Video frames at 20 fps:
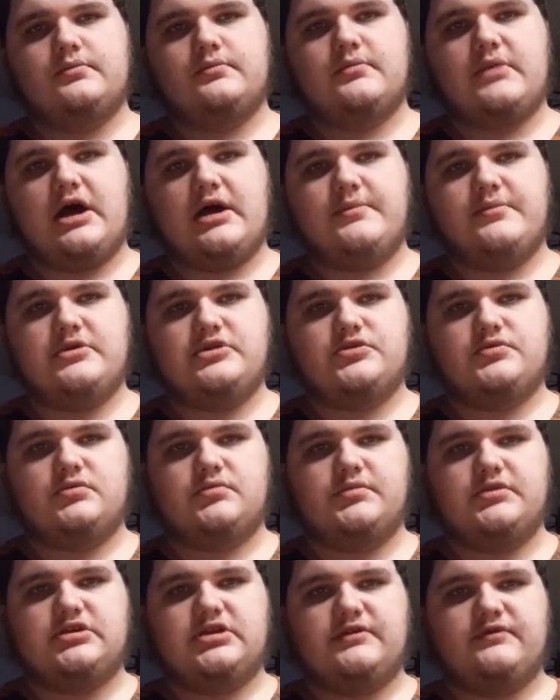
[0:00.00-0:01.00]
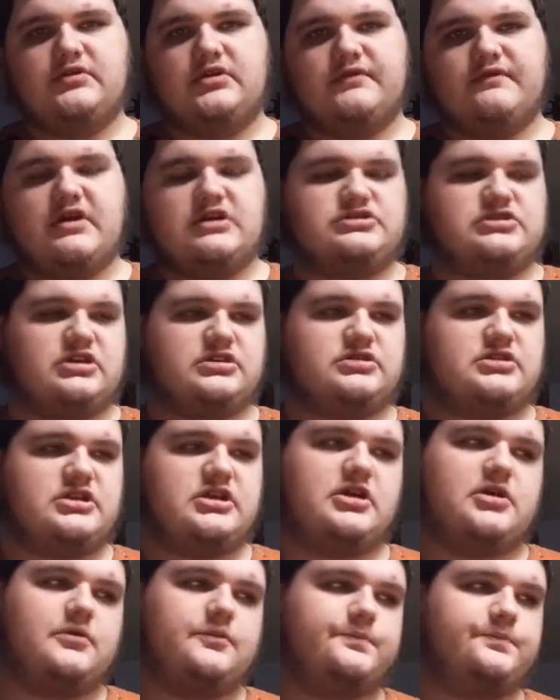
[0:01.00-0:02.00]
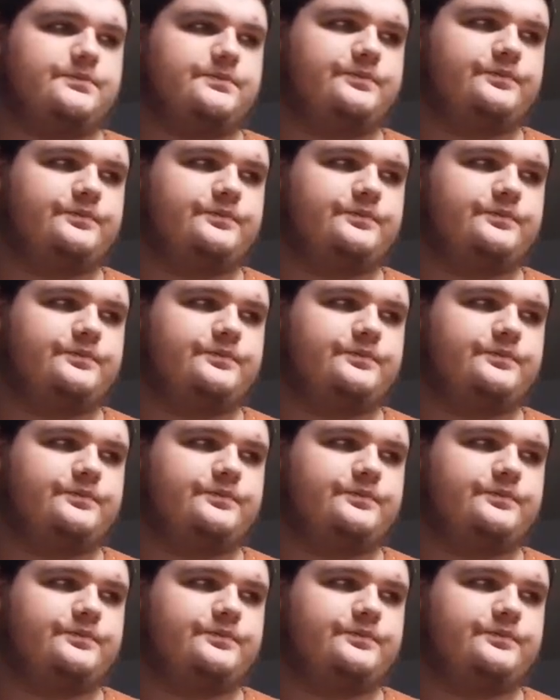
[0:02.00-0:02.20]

my opinion would be different if I checked it out.